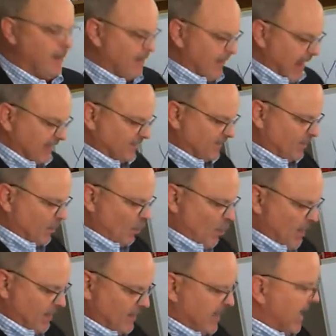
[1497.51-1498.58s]
That's the
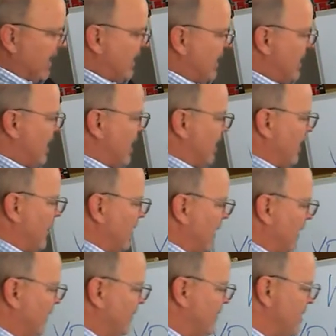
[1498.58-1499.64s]
one day uh, uh,